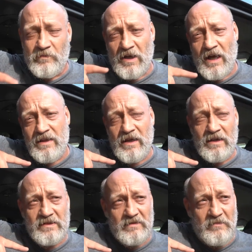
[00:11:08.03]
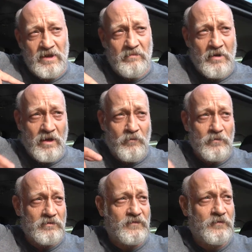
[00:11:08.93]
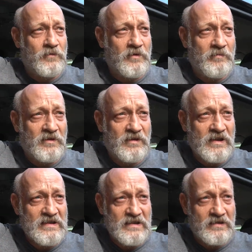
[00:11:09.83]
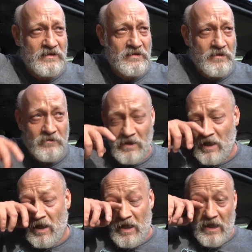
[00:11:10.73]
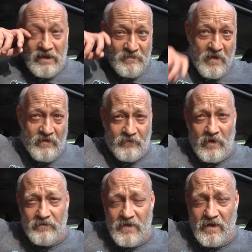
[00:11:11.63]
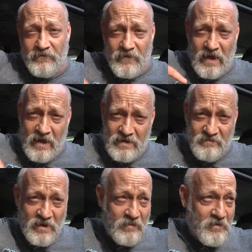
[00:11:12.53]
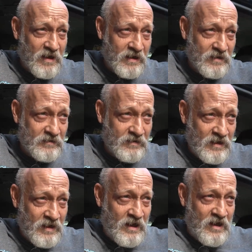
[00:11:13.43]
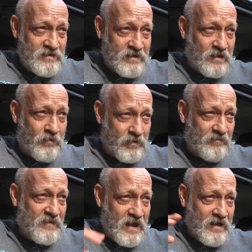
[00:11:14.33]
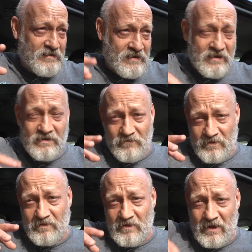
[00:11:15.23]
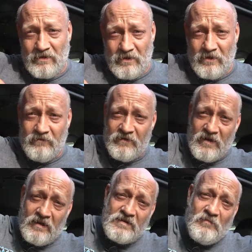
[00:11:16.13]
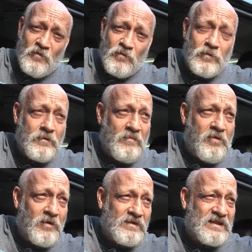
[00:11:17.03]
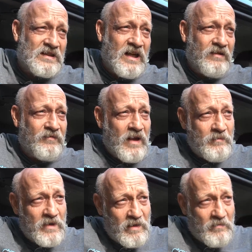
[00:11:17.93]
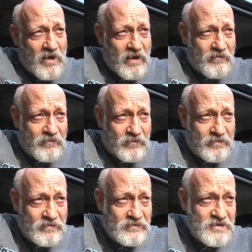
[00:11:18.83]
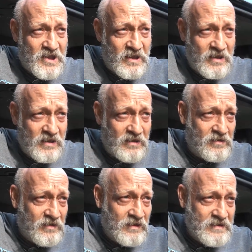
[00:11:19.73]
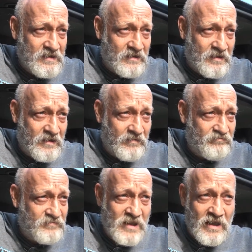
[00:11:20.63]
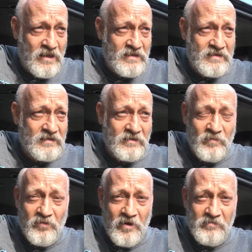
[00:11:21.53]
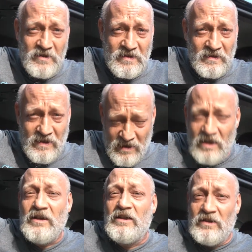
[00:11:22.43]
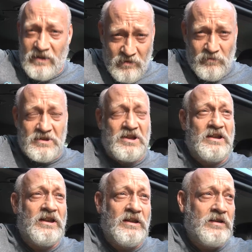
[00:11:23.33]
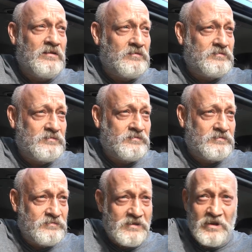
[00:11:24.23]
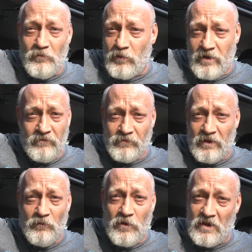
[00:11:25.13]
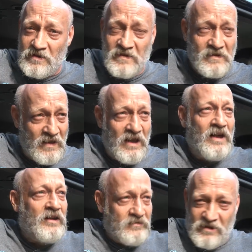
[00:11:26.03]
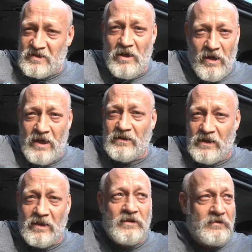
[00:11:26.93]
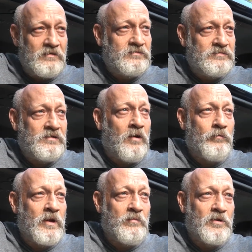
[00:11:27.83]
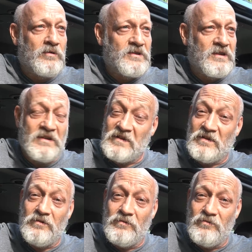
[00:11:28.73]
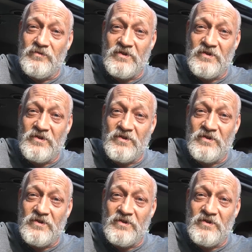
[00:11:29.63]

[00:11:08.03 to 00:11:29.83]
The guy that has the mini bike works for him, and he said, you know, he's paying for everything for that guy's mini bike. And so I called him down. So I just wanted to clear everything because I'm going to order him parts today for that mini bike for JD. And he said, uh, yeah. He said, no problem. He said, get what you need. You know, whatever he wants, just go ahead and get it. I'll reimburse you. I said, cool.